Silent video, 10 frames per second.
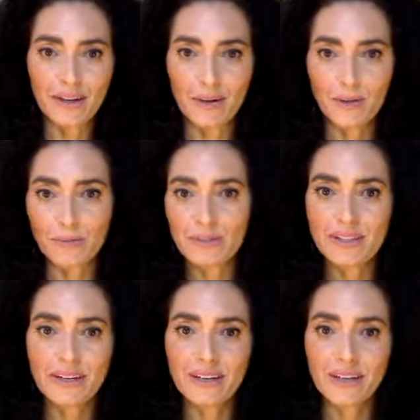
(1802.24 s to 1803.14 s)
know,
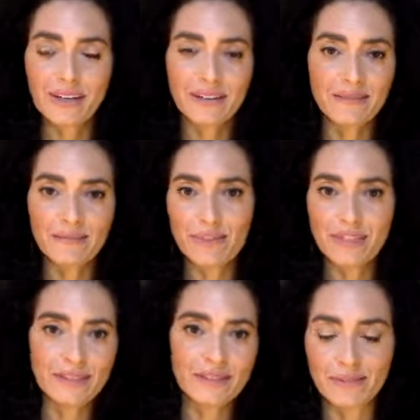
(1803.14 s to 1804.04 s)
study
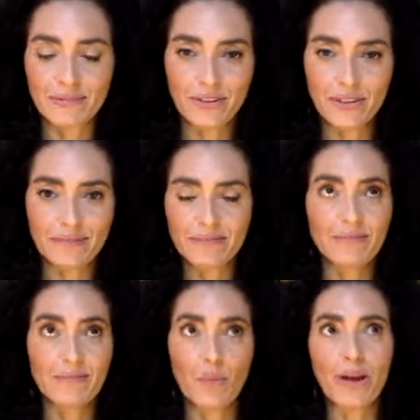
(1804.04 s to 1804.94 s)
these different
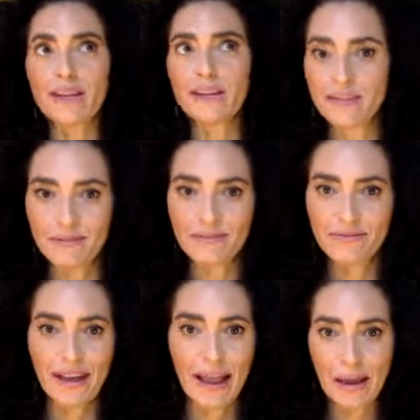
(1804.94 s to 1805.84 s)
ways of
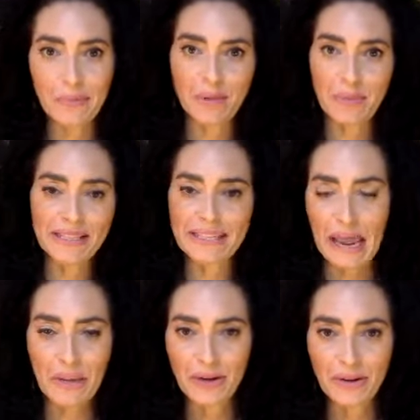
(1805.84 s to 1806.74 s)
iambic
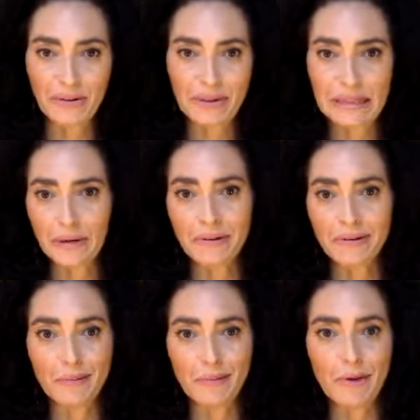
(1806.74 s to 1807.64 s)
pentameter and
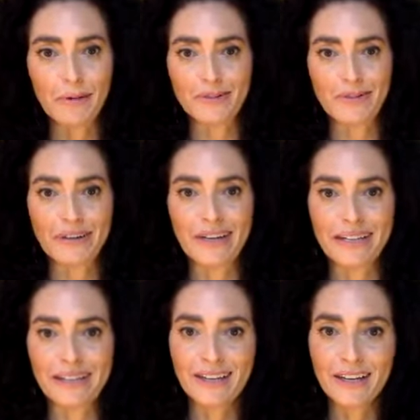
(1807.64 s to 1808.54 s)
lyrical poetry
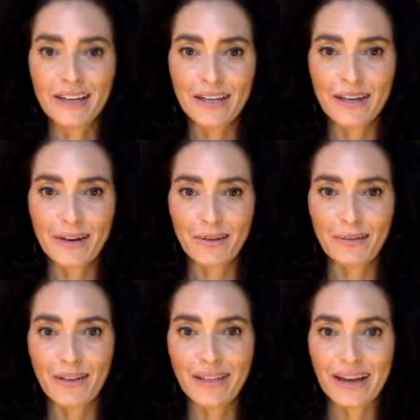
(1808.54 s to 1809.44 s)
and, you know,
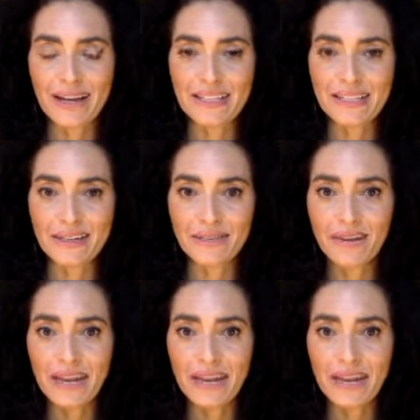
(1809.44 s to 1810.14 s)
all that kind of stuff.